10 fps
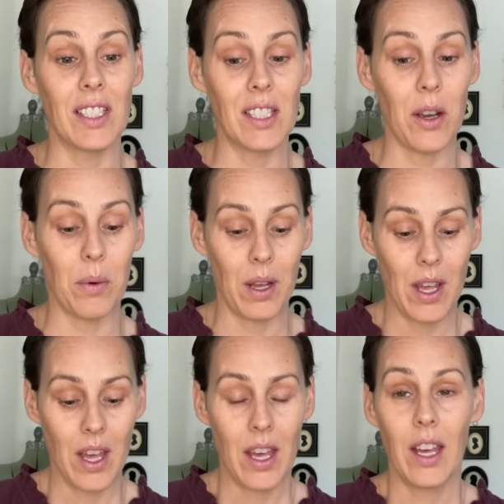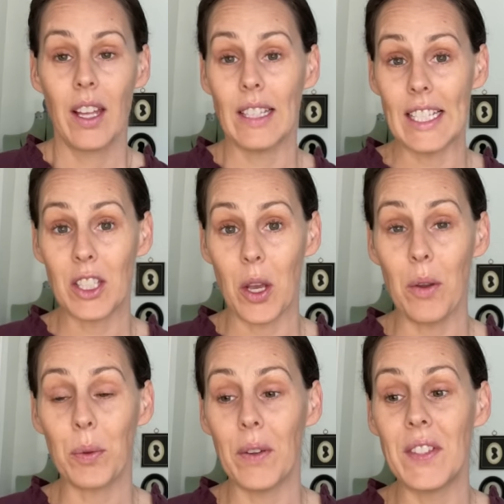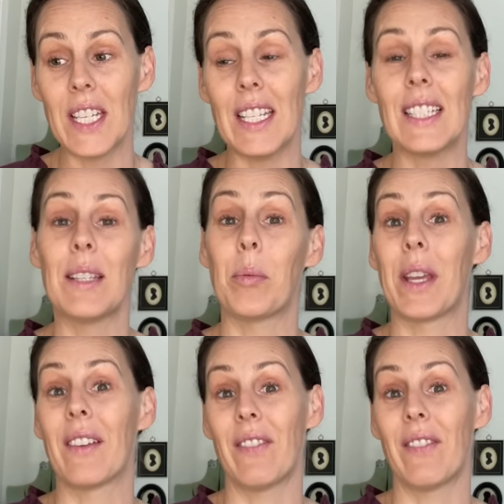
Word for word: So let's go thrifting and see what we can